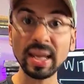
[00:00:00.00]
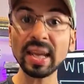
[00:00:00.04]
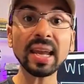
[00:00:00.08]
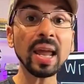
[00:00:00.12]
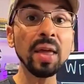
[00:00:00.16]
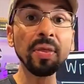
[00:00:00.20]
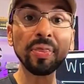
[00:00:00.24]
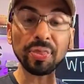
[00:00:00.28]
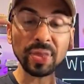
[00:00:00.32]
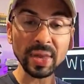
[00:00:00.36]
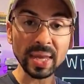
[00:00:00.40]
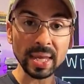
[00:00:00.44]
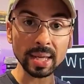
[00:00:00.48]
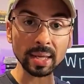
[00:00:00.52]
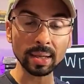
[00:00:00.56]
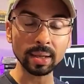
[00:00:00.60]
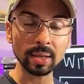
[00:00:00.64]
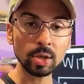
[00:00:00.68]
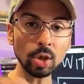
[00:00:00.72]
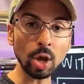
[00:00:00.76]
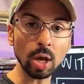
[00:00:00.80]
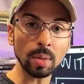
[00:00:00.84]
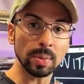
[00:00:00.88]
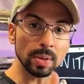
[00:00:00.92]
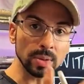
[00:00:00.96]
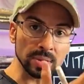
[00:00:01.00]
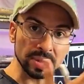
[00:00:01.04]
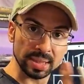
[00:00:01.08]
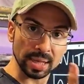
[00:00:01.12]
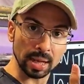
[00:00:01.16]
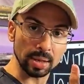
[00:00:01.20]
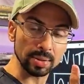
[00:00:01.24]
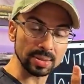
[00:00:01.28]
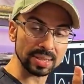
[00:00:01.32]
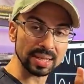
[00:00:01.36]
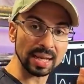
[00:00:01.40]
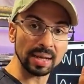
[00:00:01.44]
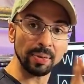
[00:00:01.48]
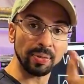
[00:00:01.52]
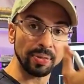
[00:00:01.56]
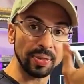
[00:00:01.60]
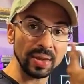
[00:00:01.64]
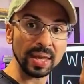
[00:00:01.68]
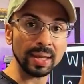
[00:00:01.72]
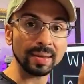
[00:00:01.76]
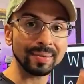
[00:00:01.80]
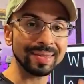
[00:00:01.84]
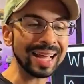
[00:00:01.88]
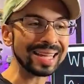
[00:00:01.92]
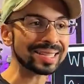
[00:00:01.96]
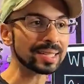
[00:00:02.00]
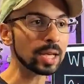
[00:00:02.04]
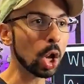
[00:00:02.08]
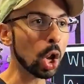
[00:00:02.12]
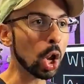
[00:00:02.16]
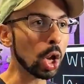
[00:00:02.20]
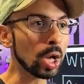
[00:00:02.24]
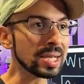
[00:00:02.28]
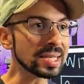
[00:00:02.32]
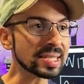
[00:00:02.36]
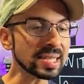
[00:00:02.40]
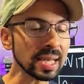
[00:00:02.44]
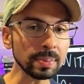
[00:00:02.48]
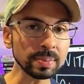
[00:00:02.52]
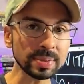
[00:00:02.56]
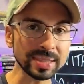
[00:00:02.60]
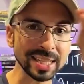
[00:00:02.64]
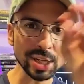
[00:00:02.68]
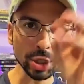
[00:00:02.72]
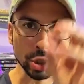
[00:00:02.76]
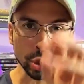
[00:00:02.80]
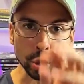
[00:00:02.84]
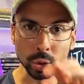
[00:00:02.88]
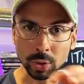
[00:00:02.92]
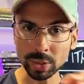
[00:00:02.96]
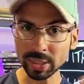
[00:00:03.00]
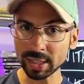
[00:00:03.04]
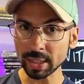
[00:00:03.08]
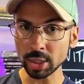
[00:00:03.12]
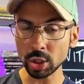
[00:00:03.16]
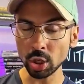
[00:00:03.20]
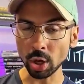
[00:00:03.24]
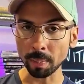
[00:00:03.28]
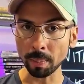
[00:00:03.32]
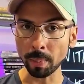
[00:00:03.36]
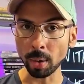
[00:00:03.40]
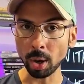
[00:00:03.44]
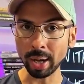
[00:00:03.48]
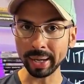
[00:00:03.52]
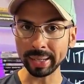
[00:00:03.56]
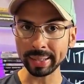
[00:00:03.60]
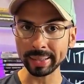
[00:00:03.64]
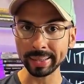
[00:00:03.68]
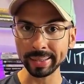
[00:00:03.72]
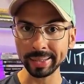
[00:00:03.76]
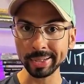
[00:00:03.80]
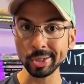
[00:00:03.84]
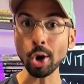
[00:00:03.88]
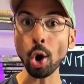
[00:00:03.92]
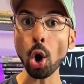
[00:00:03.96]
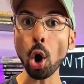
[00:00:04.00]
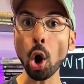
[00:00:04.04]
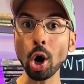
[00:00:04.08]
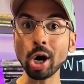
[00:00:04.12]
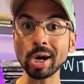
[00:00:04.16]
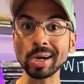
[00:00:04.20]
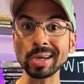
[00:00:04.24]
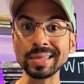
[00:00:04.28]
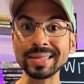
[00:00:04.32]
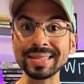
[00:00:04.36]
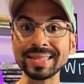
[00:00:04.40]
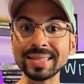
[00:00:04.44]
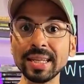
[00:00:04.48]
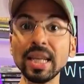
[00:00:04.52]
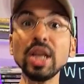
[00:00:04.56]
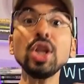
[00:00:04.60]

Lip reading: Your immune cells can think that some tissues in your body, in your organs,